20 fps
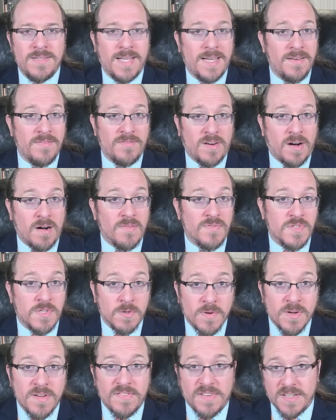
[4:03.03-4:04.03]
that involves
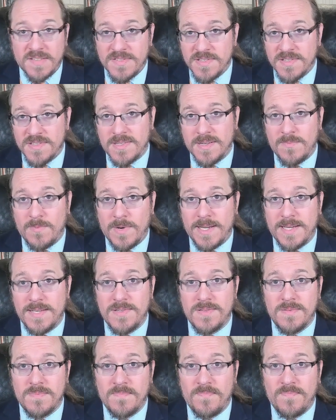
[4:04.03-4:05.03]
derivatives in some
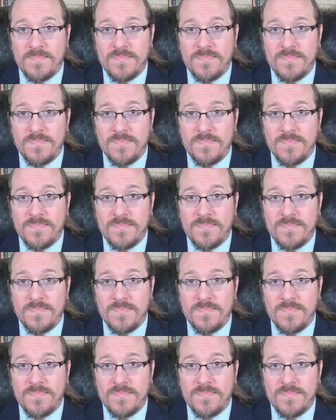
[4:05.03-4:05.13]
ways.